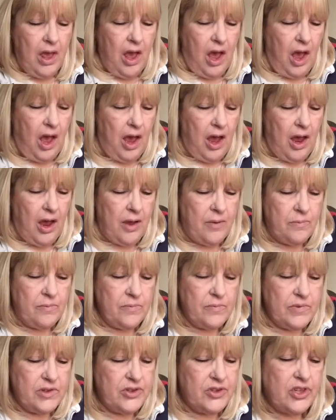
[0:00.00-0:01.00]

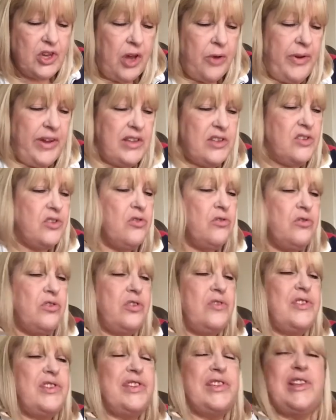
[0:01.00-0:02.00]
So it sort
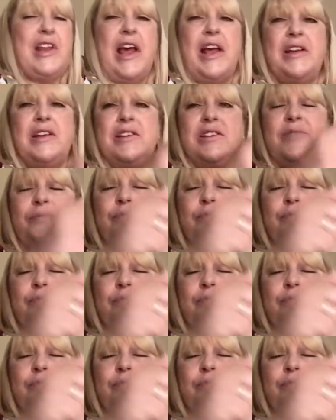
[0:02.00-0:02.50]
of stands